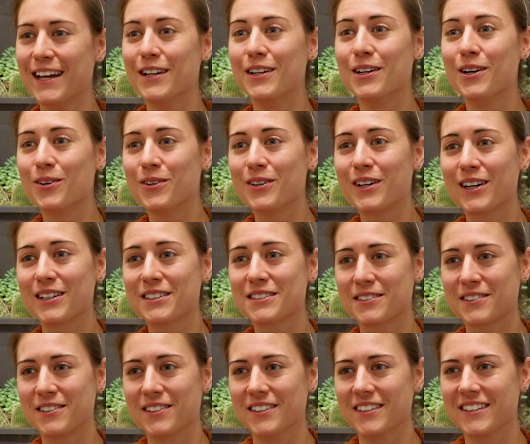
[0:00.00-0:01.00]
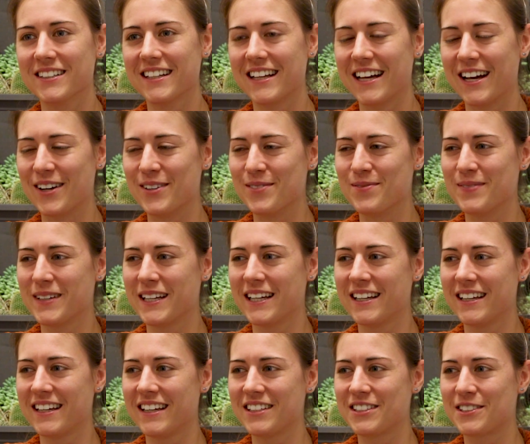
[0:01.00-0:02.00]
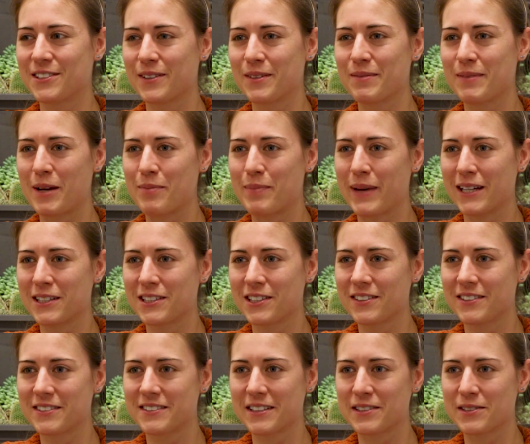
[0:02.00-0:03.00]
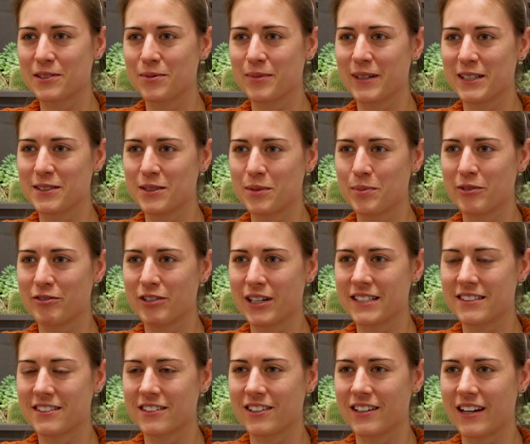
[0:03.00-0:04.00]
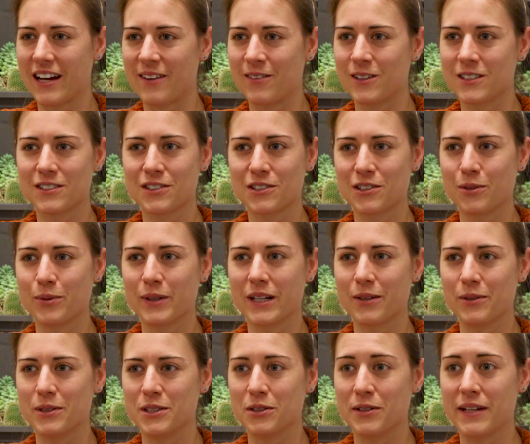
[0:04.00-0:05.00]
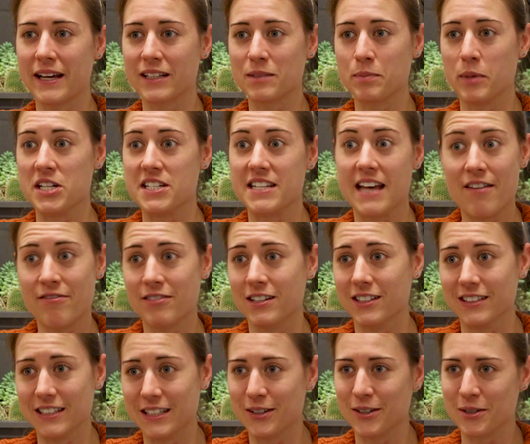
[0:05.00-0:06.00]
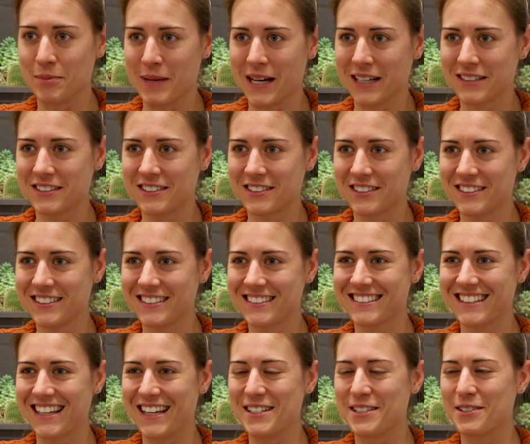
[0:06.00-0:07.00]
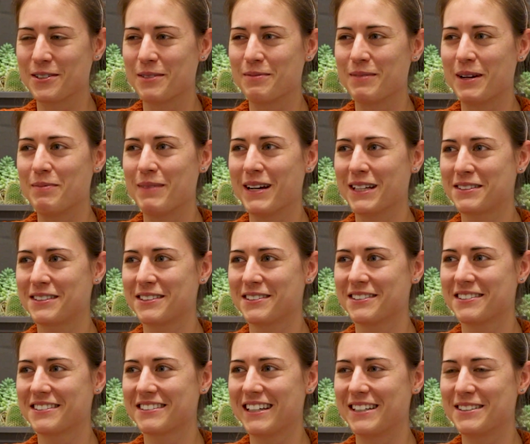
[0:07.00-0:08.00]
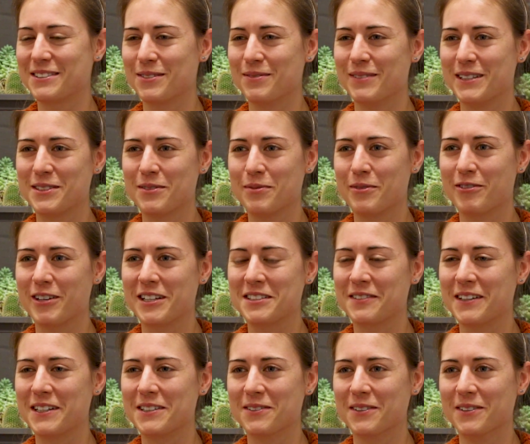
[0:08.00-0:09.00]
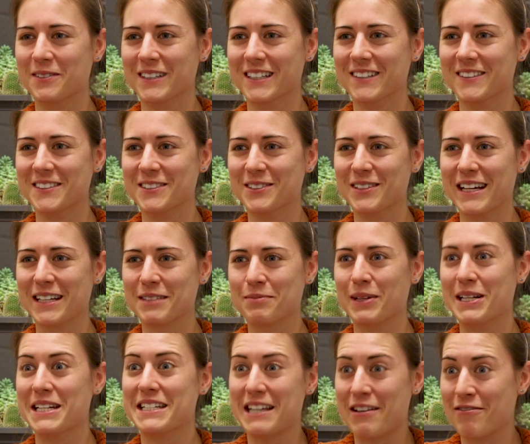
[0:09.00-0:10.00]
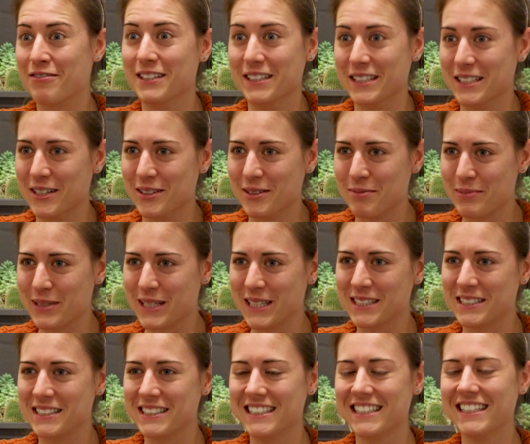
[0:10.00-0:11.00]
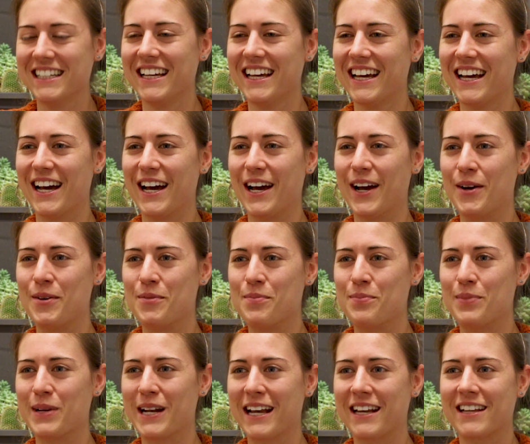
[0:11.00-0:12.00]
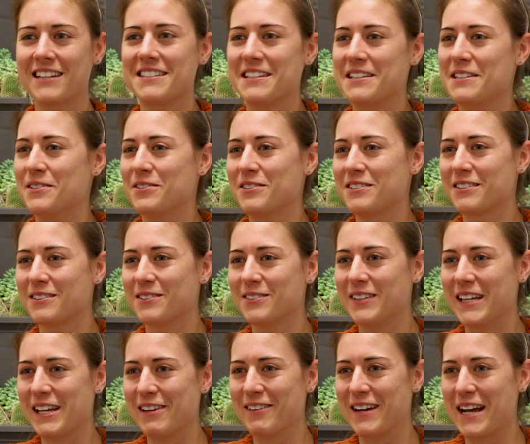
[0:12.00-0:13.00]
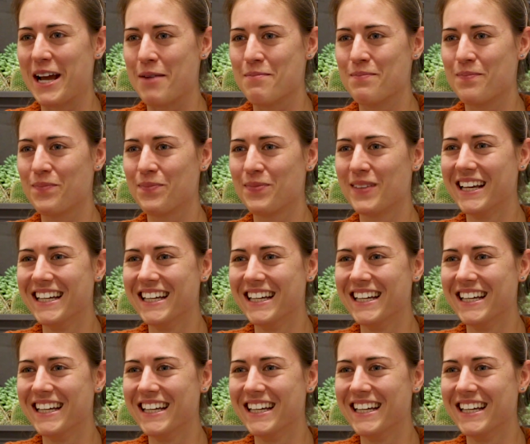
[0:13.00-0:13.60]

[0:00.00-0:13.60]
No, not at all. During my bachelor's, I told my supervisor I wasn't sure what I would do next, but definitely not a master's. And during my master's, I told my supervisor I don't know what I will do next, but definitely not a PhD. But I continued, so here I am.